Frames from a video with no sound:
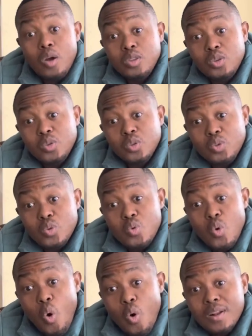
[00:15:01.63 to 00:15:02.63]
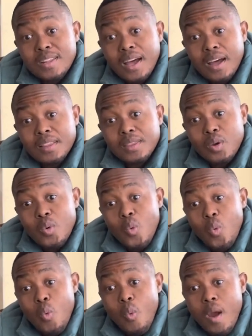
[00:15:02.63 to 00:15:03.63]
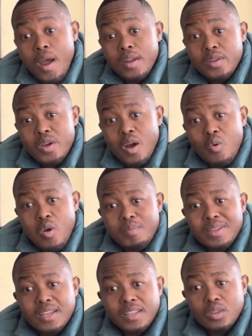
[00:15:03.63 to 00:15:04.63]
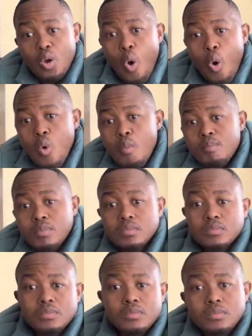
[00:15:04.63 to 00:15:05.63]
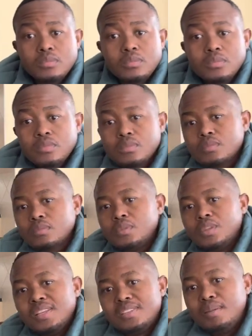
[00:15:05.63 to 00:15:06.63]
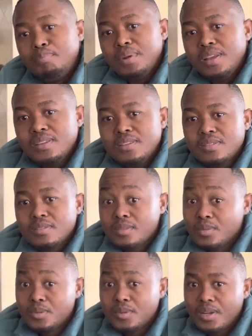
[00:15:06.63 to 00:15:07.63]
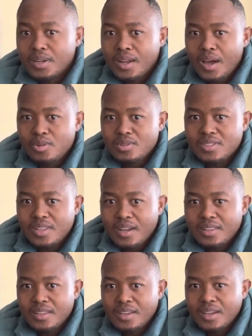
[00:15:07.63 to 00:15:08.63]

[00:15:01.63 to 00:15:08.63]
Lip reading: do you do all that when you are committed at home the siblings will now start